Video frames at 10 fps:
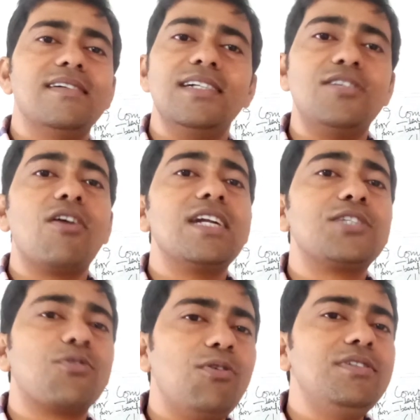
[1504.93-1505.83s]
did not
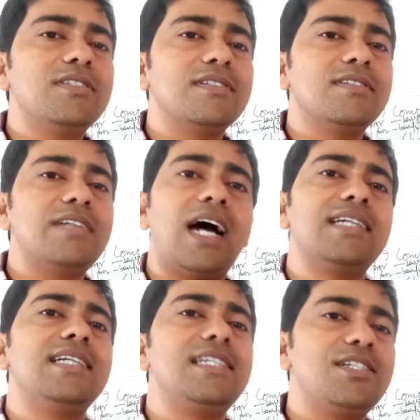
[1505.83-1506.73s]
disclose the
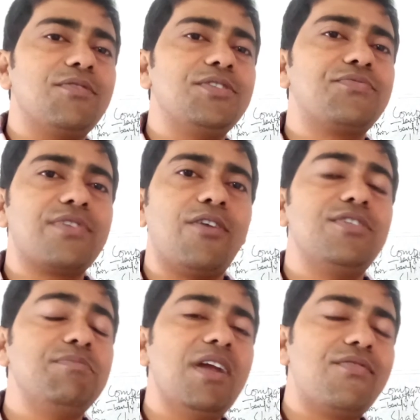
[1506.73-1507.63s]
identity of
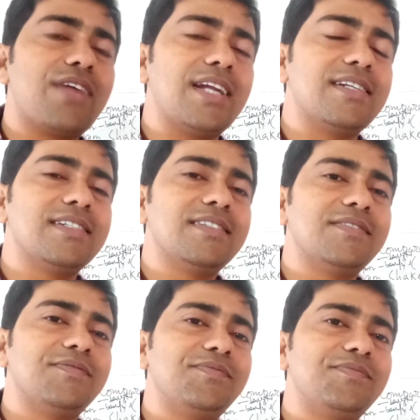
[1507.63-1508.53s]
his male friend.
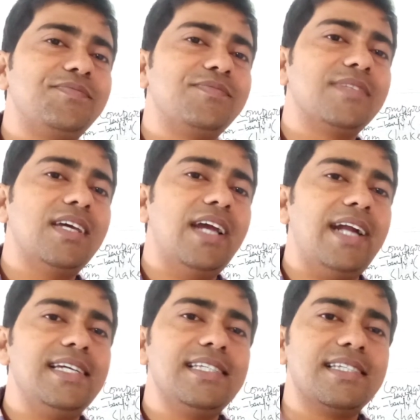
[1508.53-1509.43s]

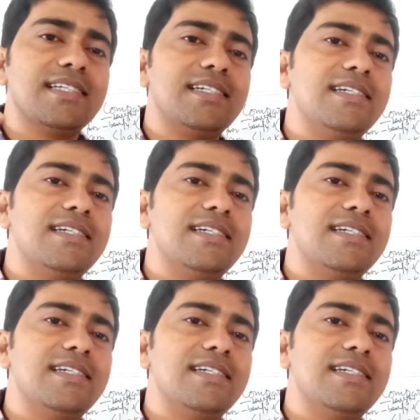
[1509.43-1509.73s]
It is